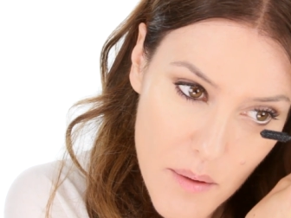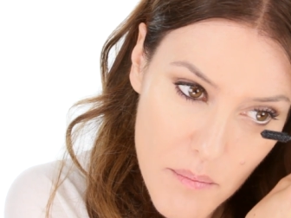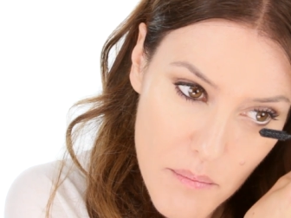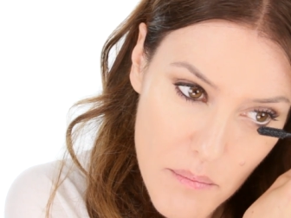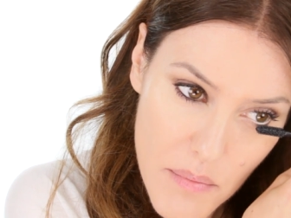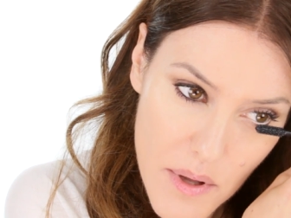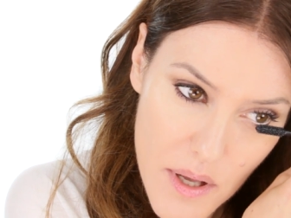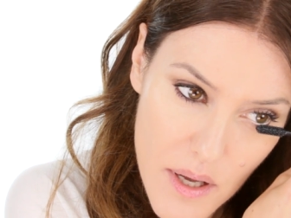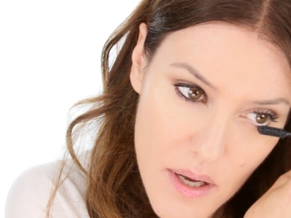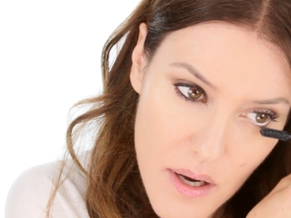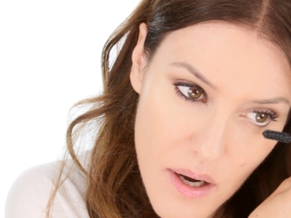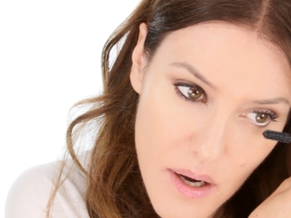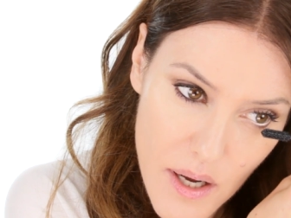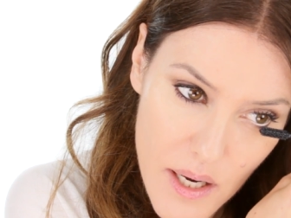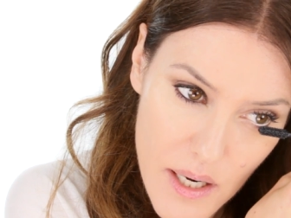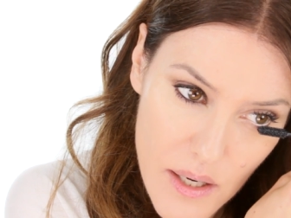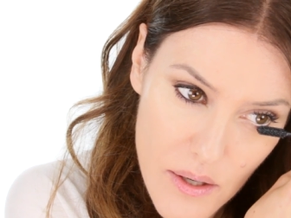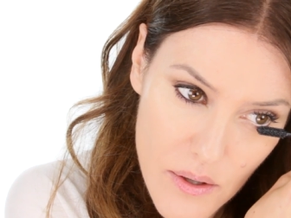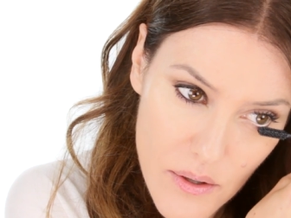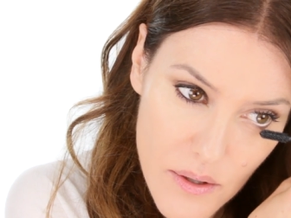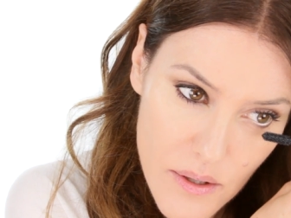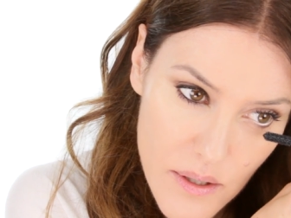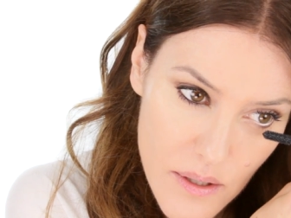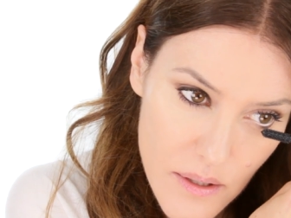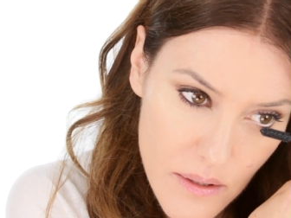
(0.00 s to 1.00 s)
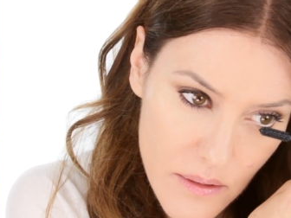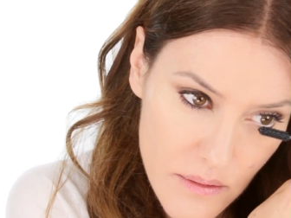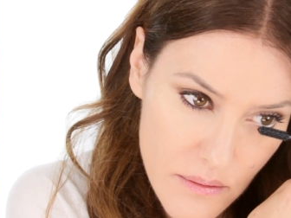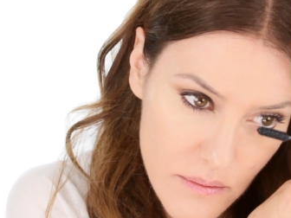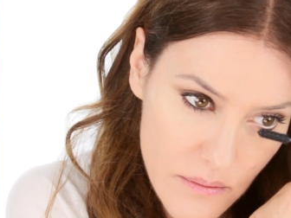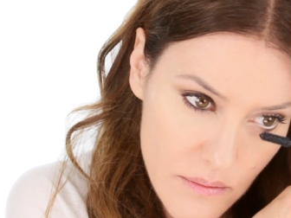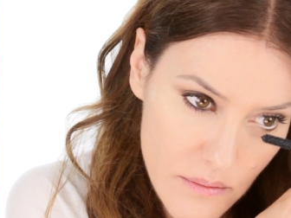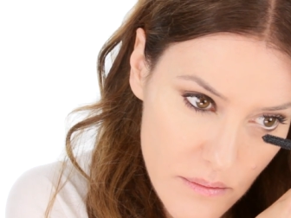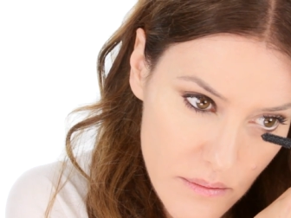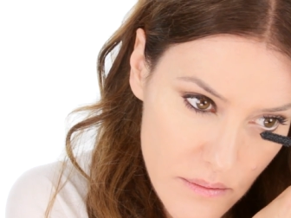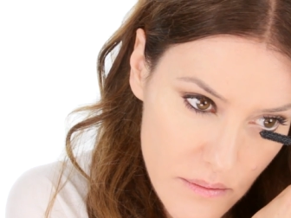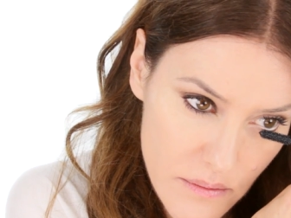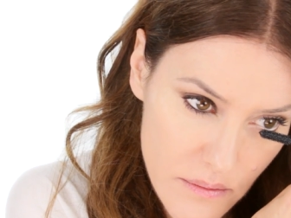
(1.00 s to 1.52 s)
big eye look.
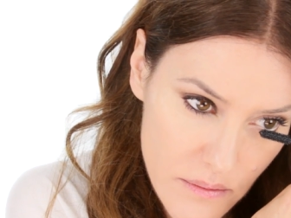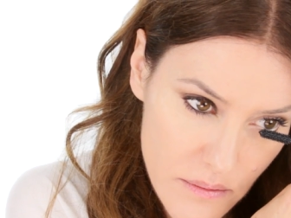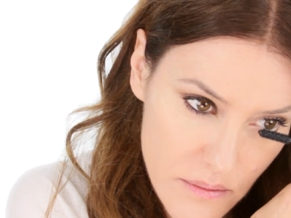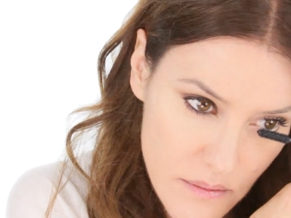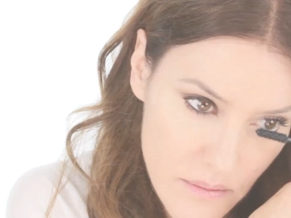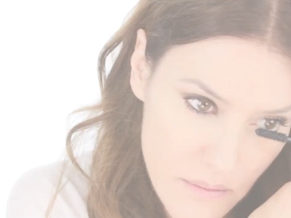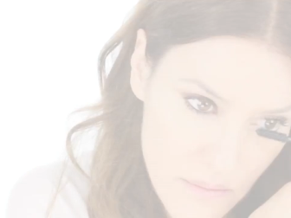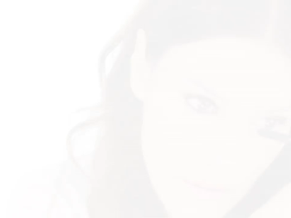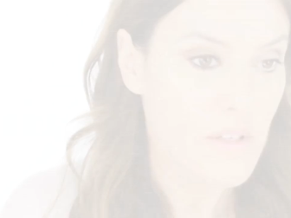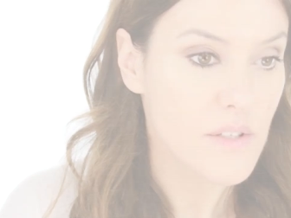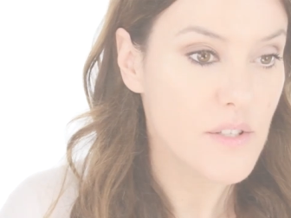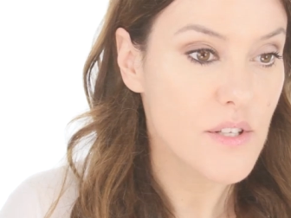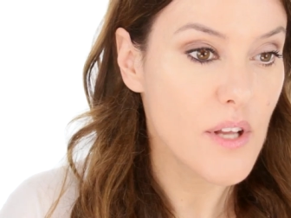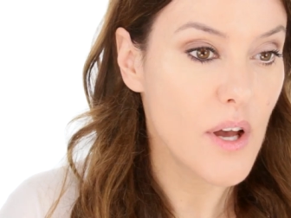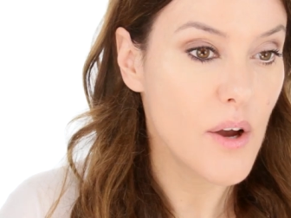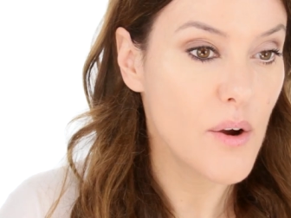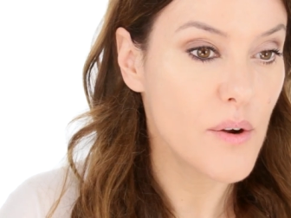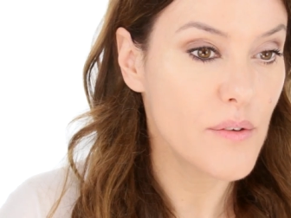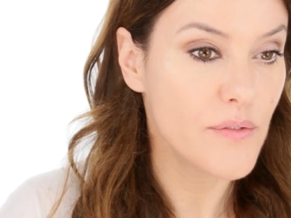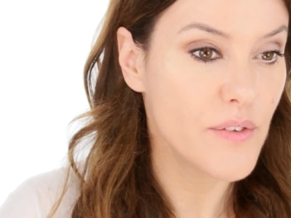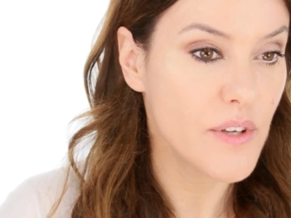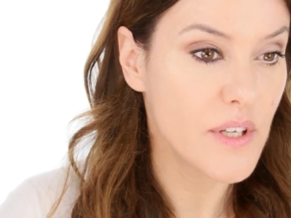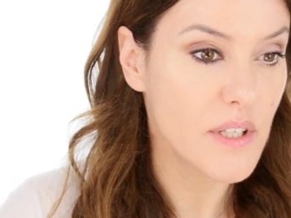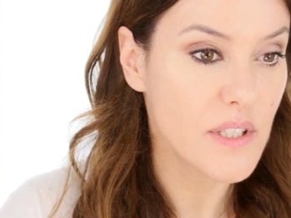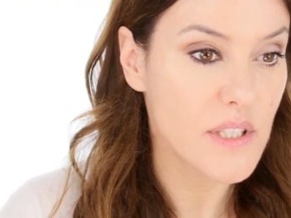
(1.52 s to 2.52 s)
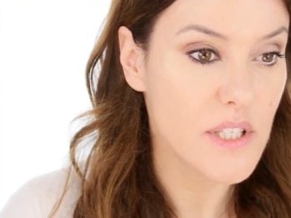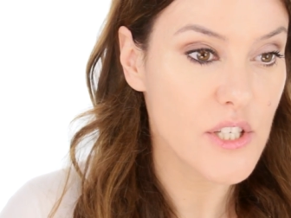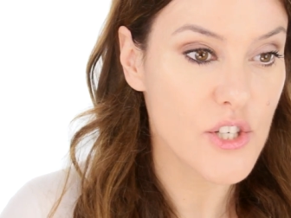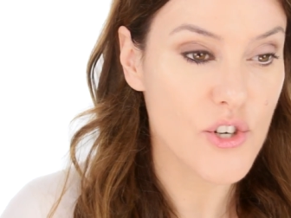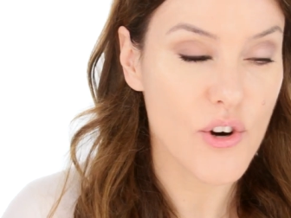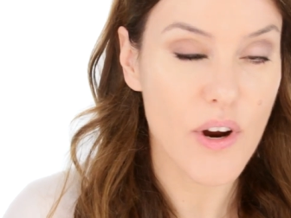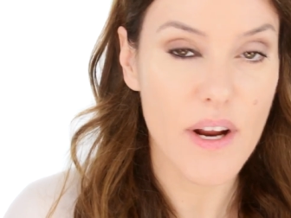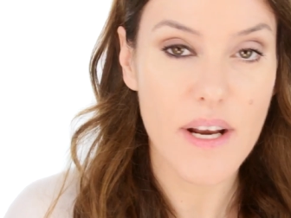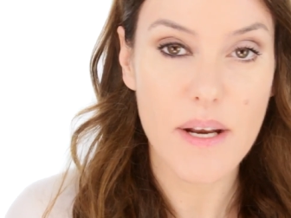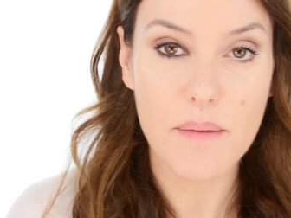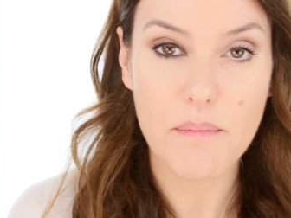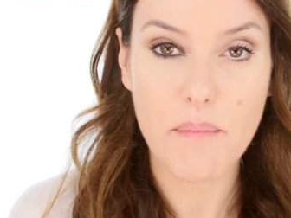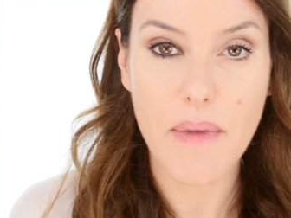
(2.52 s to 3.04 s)
So if you can just
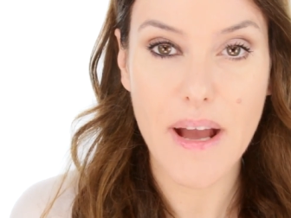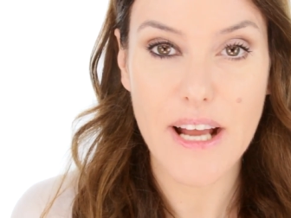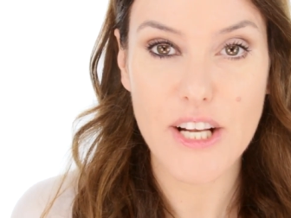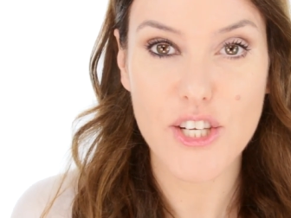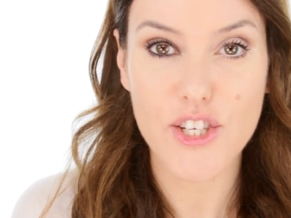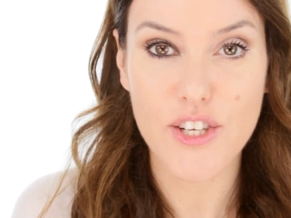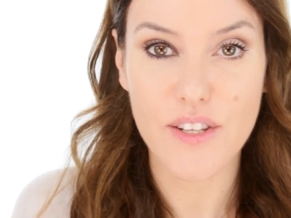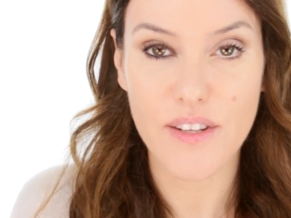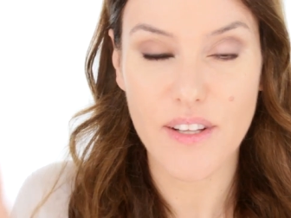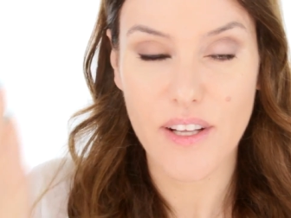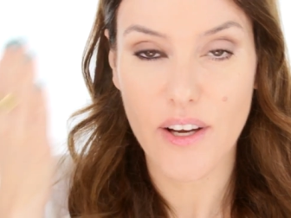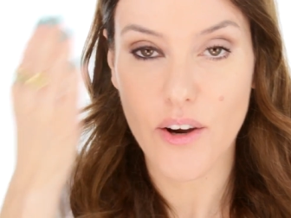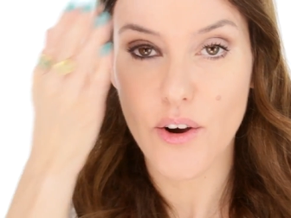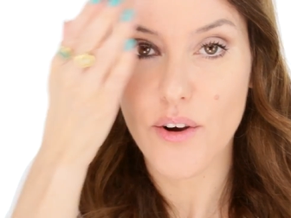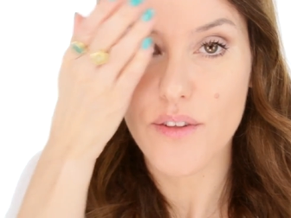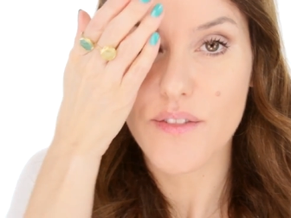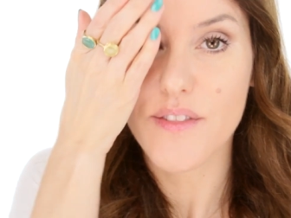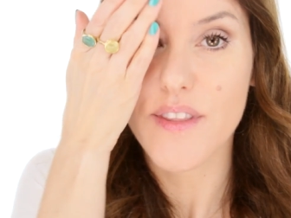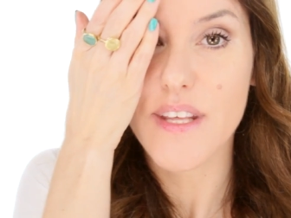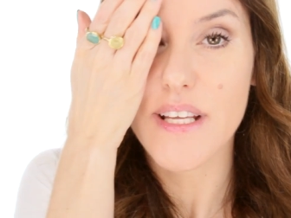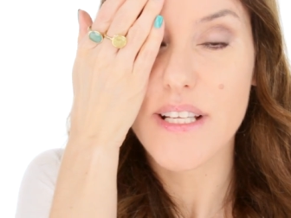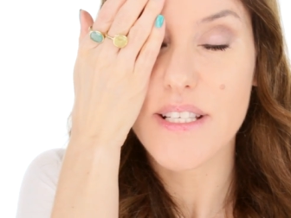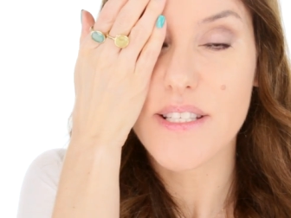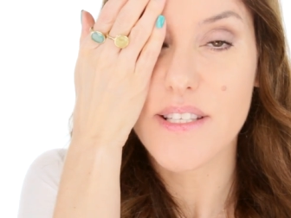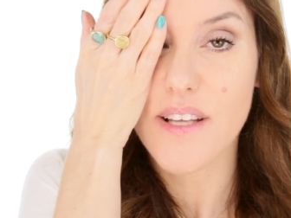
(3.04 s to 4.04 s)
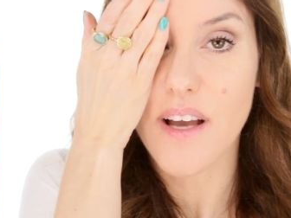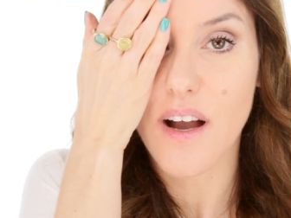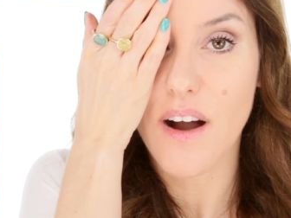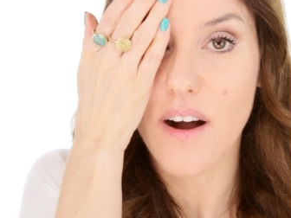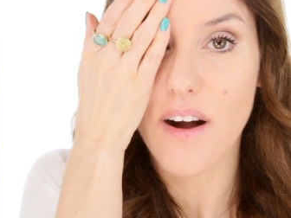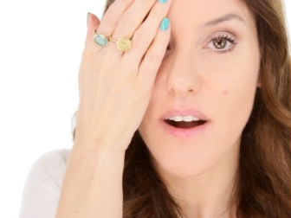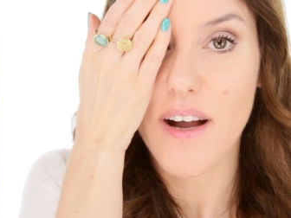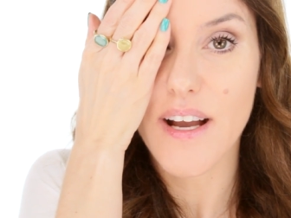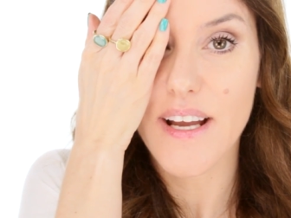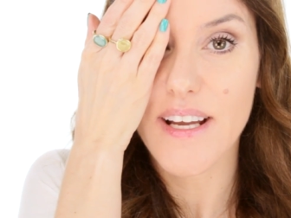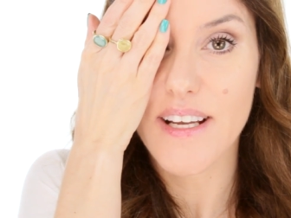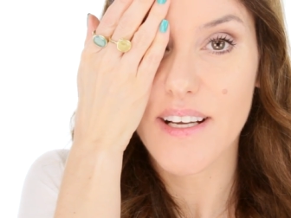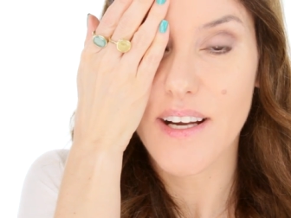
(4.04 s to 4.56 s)
try and imagine that on this
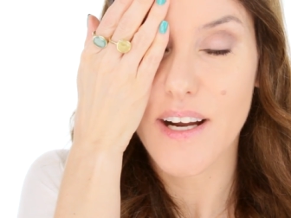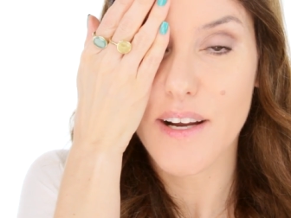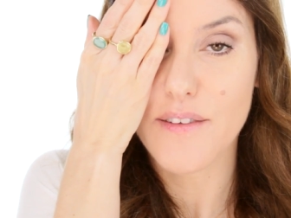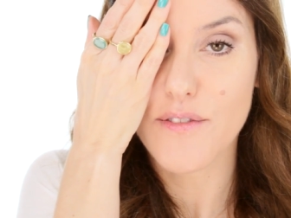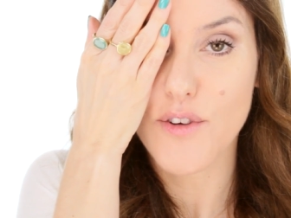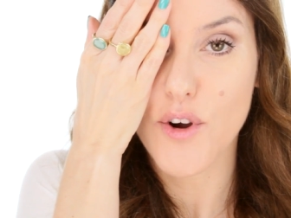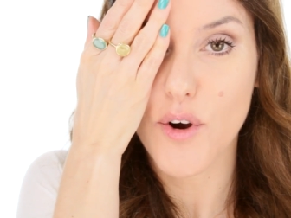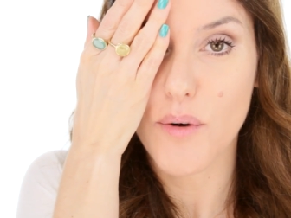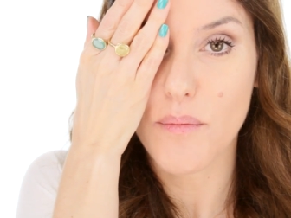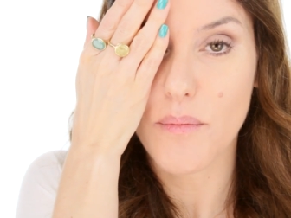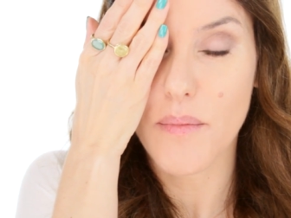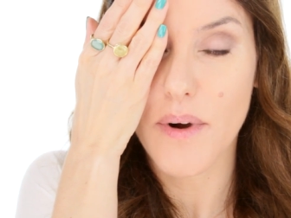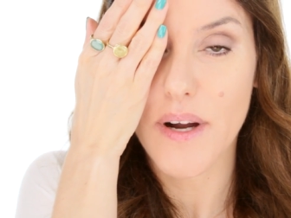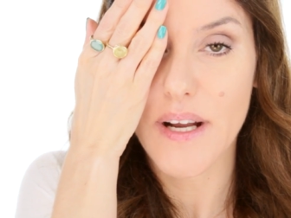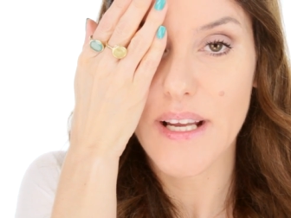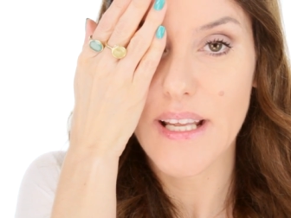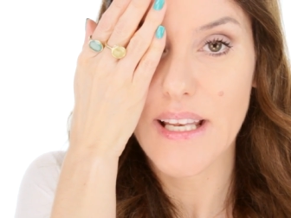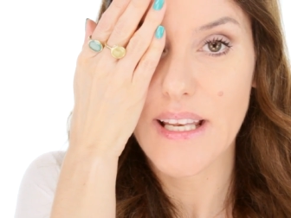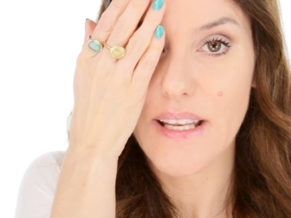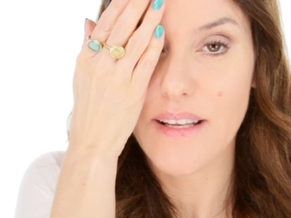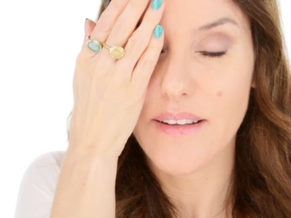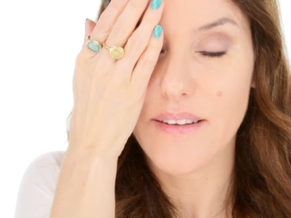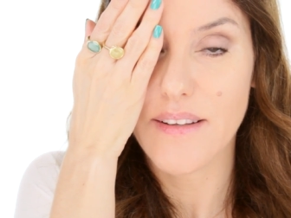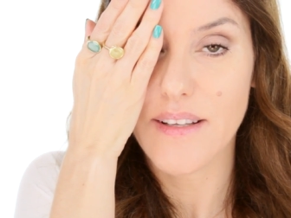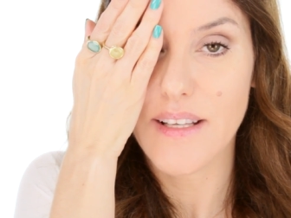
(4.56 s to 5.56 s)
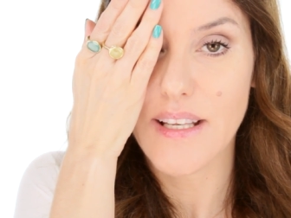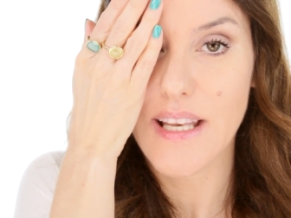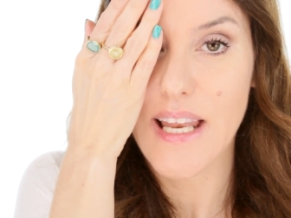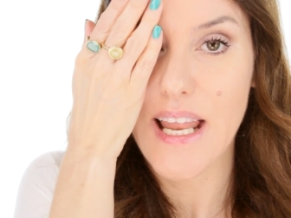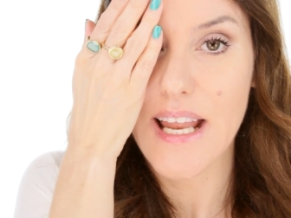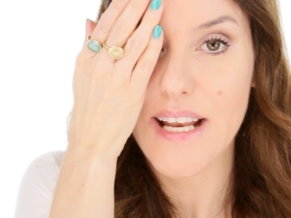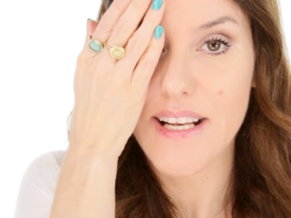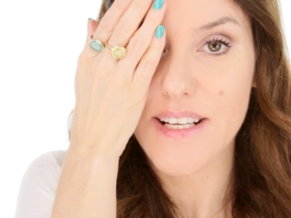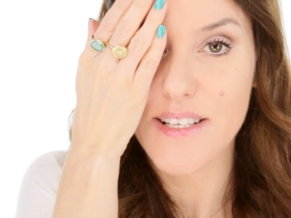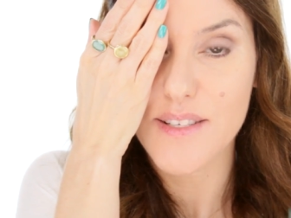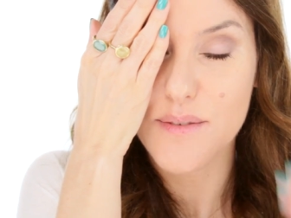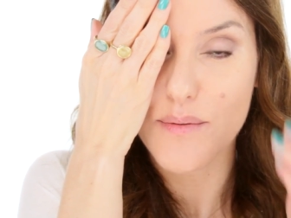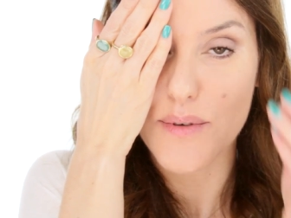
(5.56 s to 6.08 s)
eye, I've got my
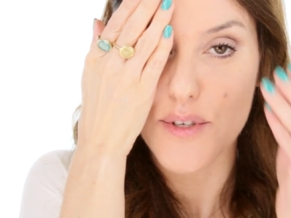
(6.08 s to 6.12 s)
lens